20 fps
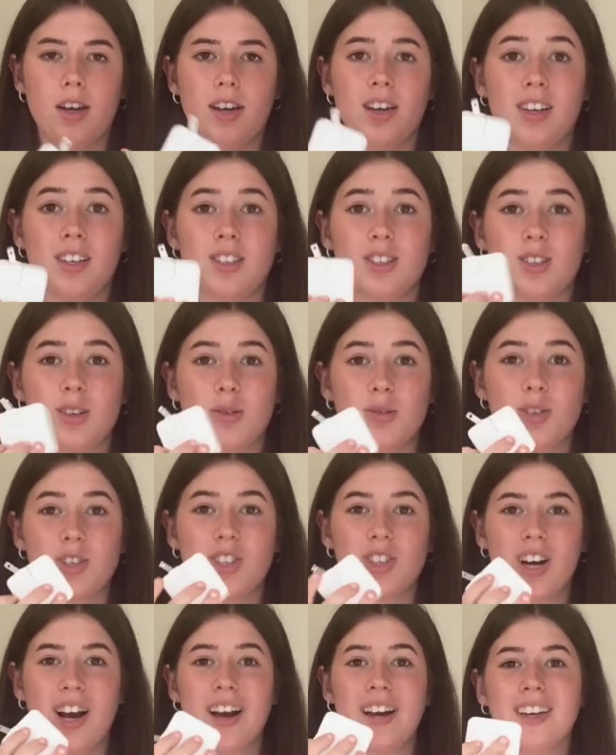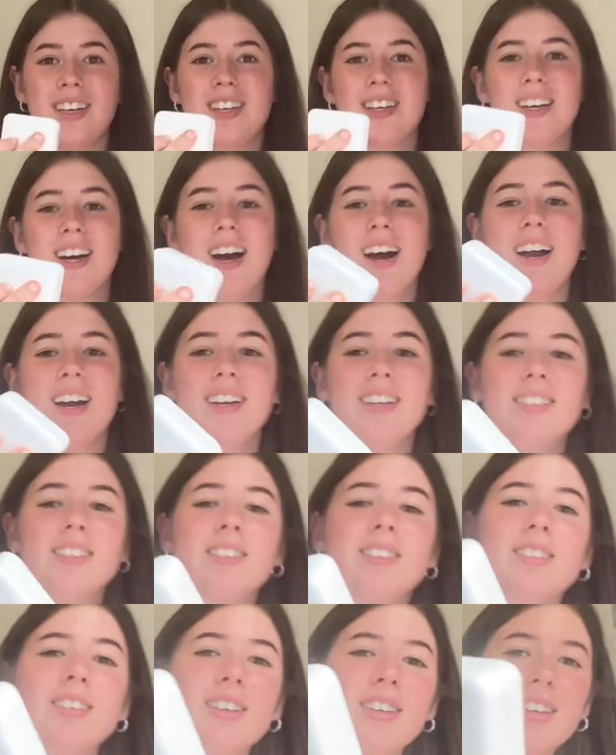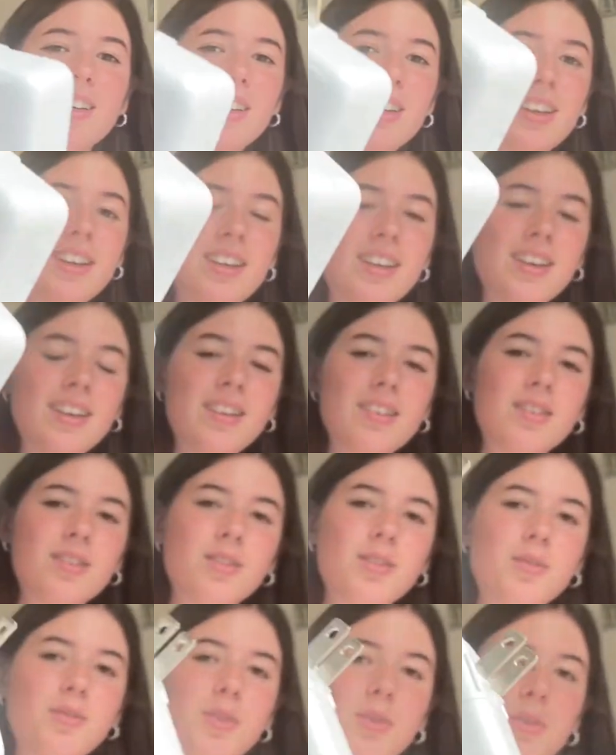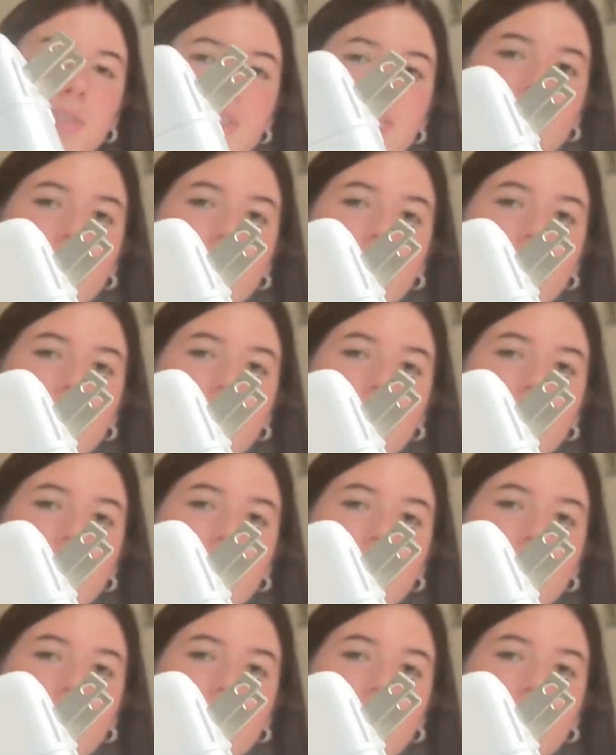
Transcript: It's so shiny, guys. I don't know if you can